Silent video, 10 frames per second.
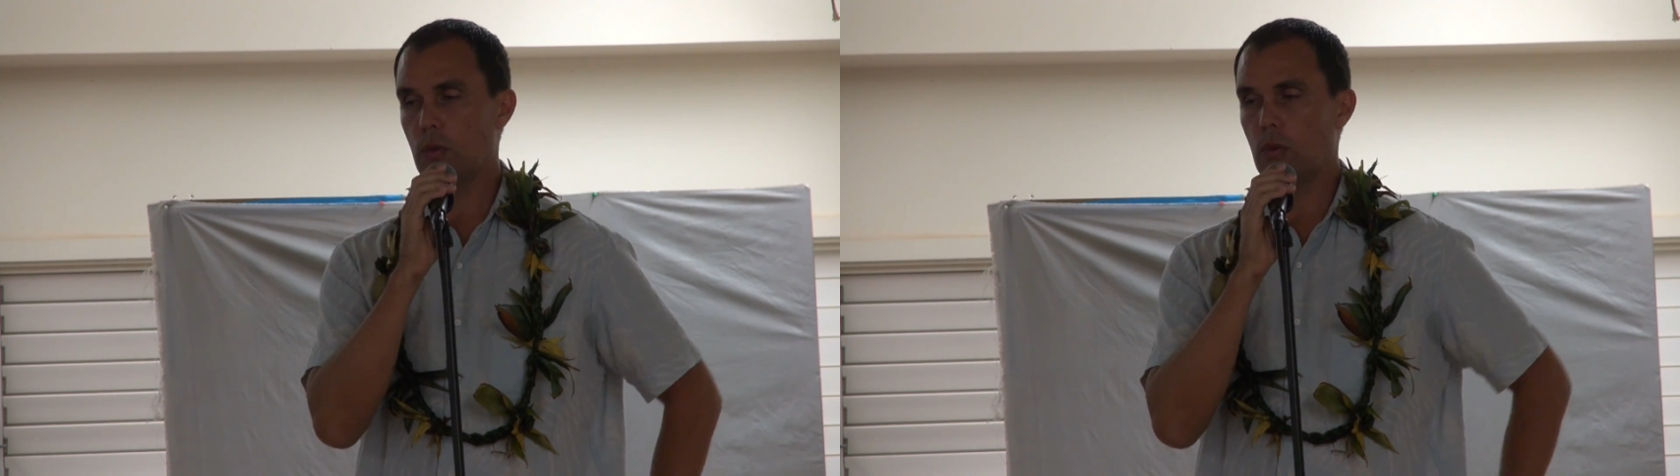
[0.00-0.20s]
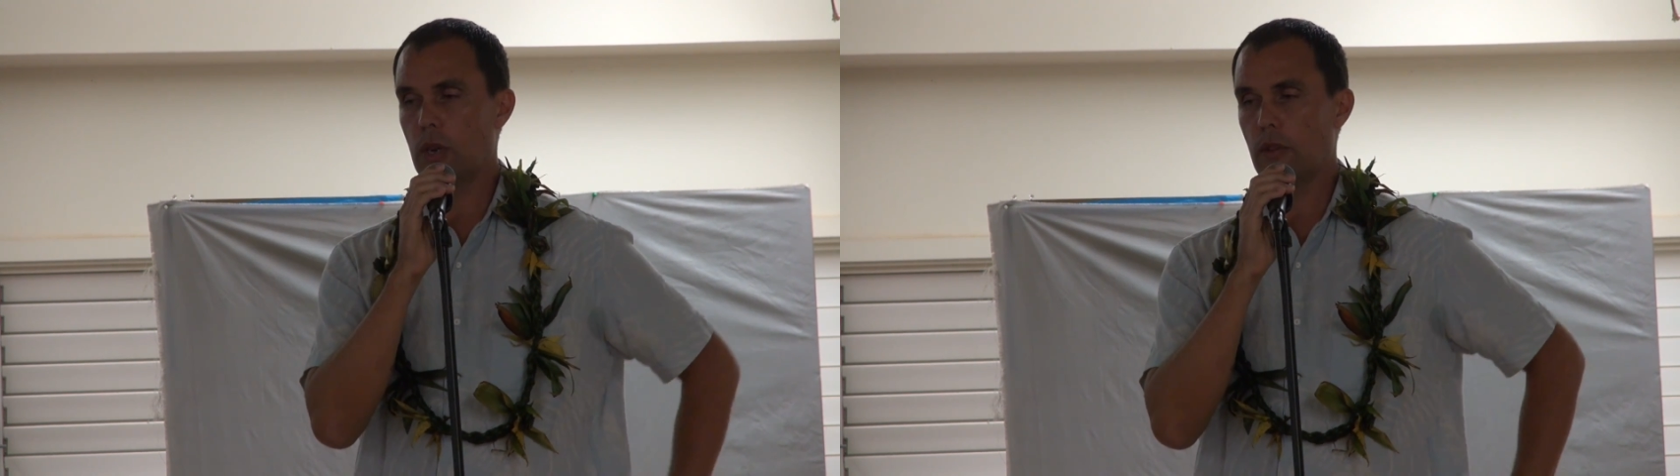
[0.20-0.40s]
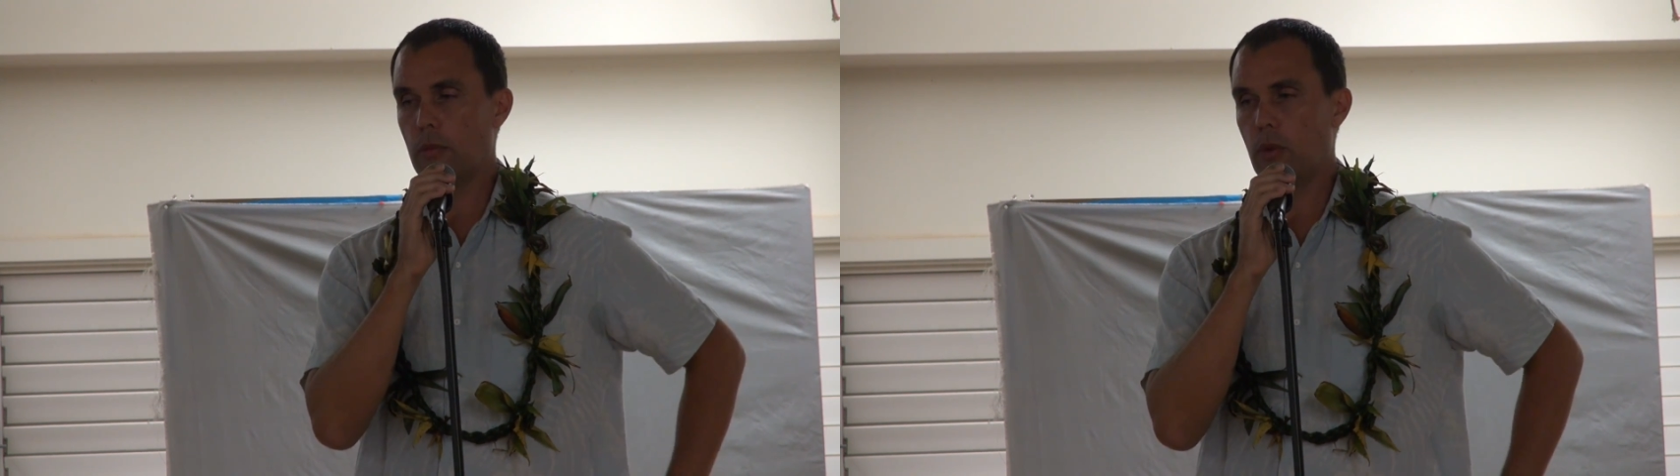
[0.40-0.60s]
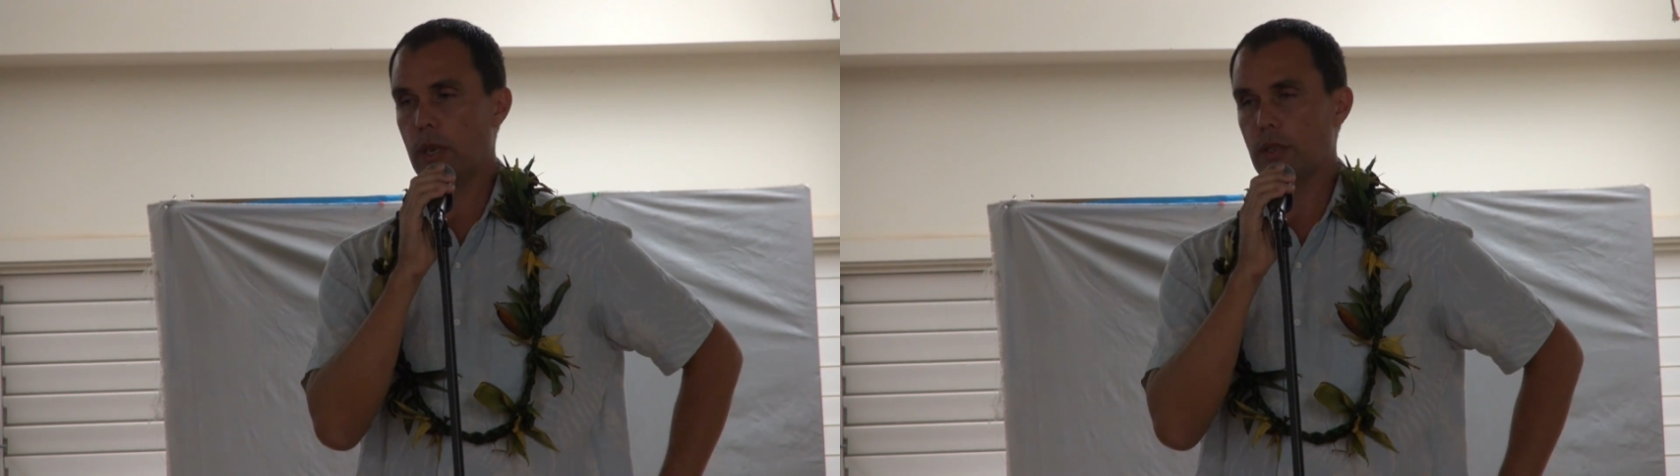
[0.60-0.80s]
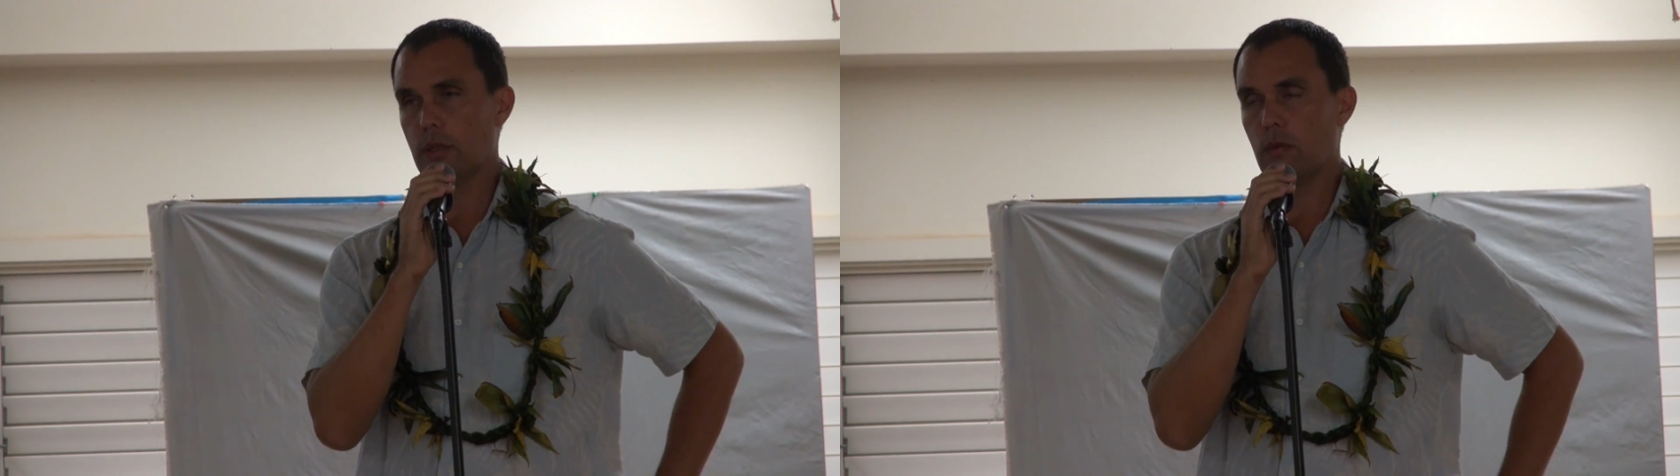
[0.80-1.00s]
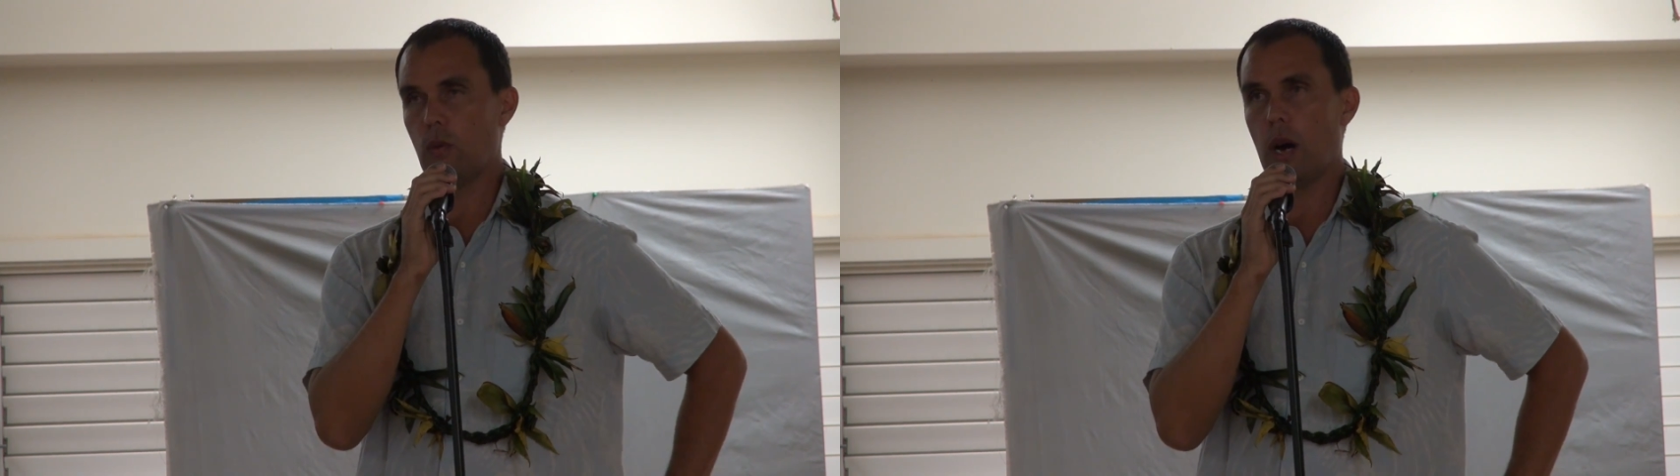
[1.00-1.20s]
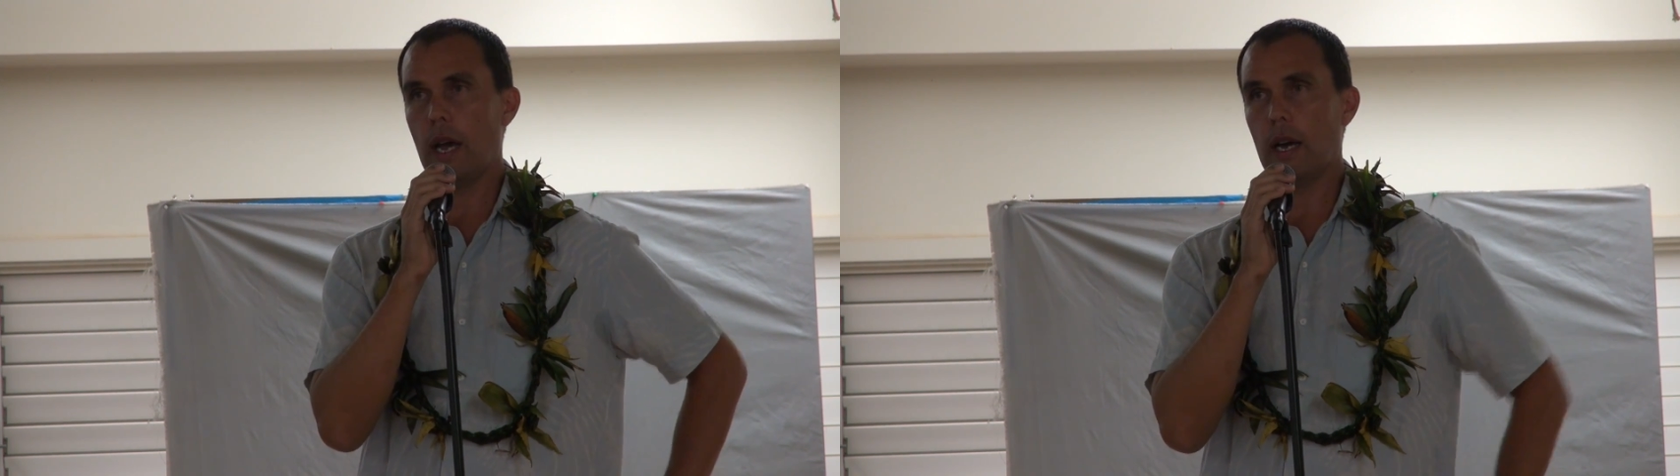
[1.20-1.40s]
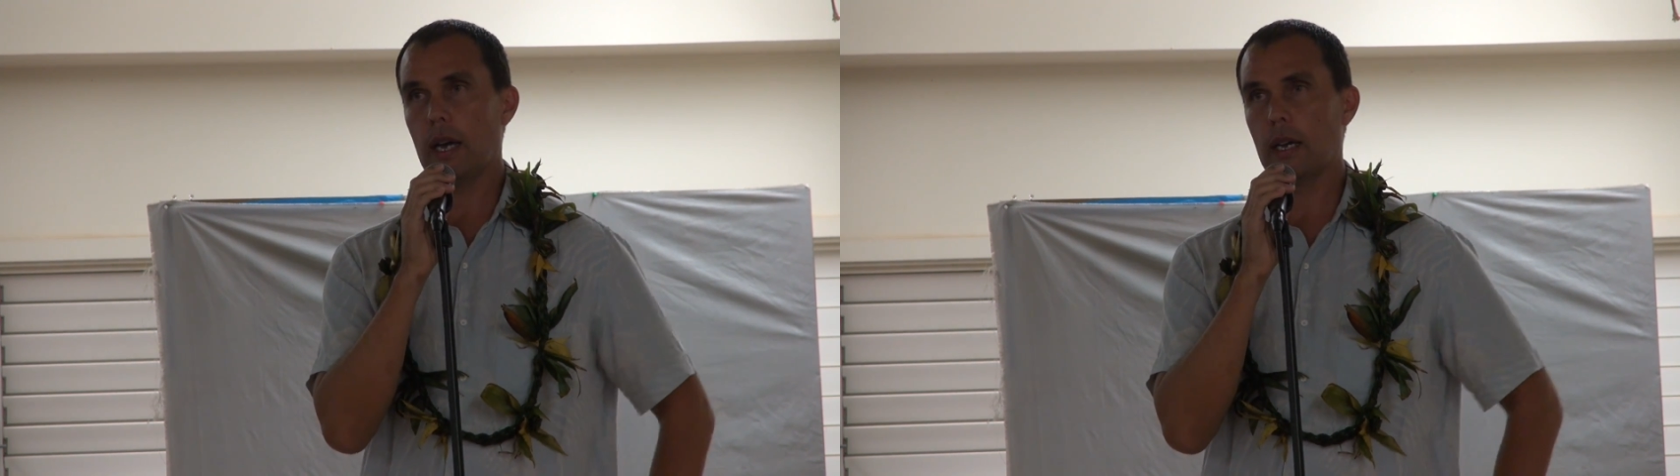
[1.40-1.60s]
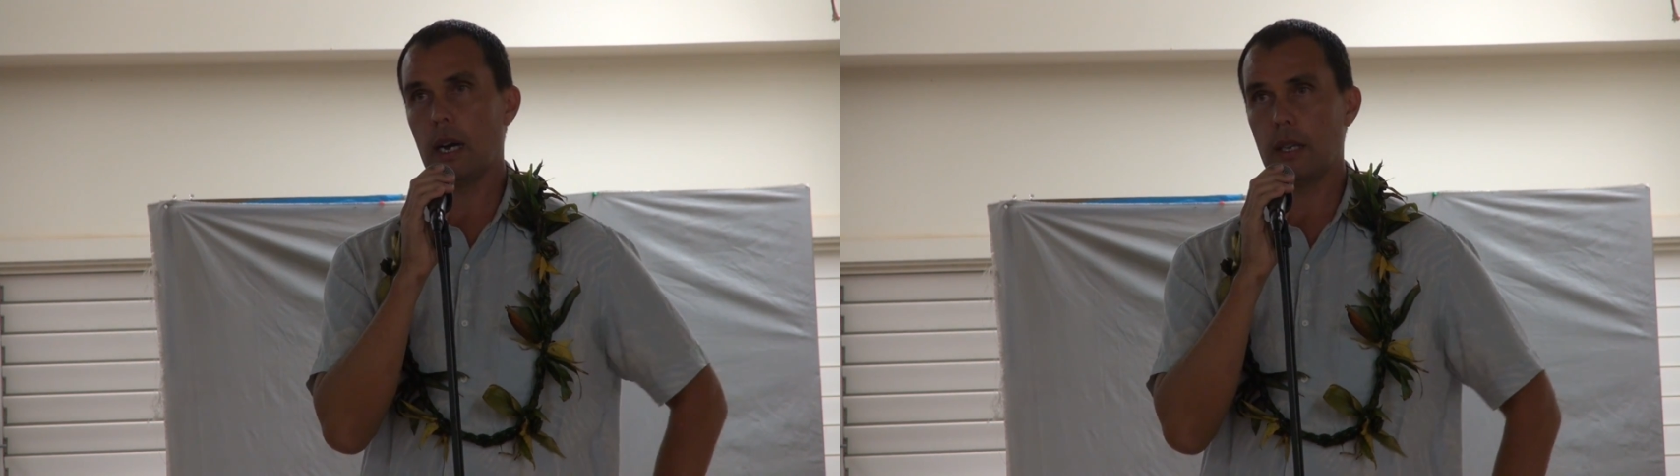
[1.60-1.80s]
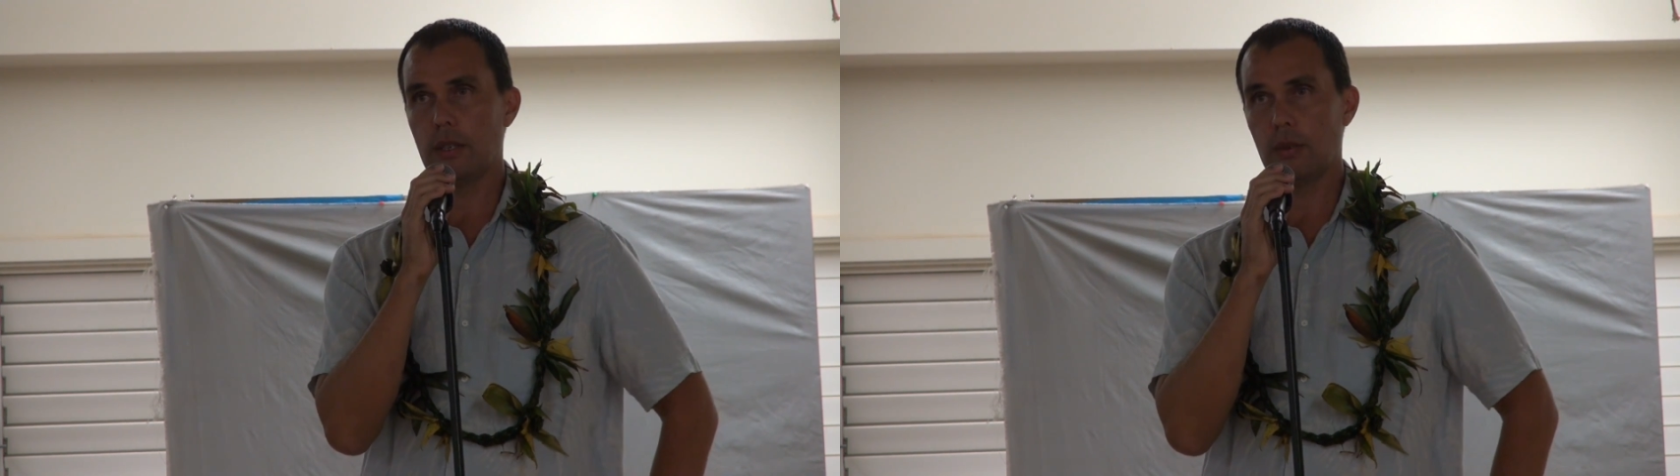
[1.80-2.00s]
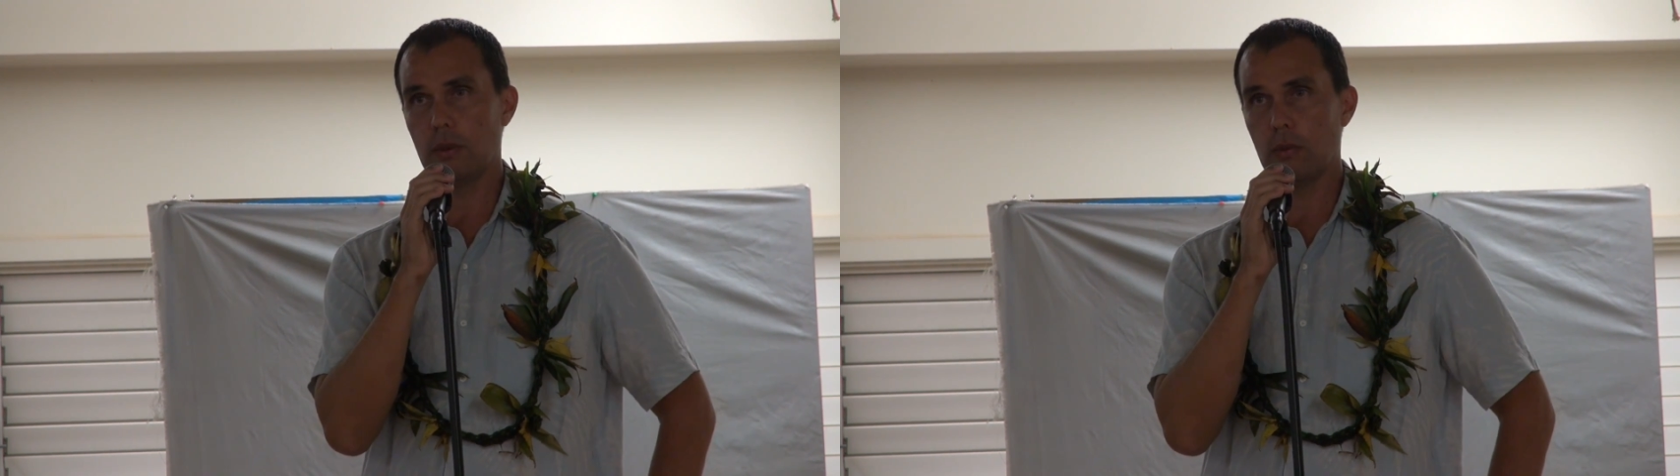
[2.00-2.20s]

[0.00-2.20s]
one of the points of why I got into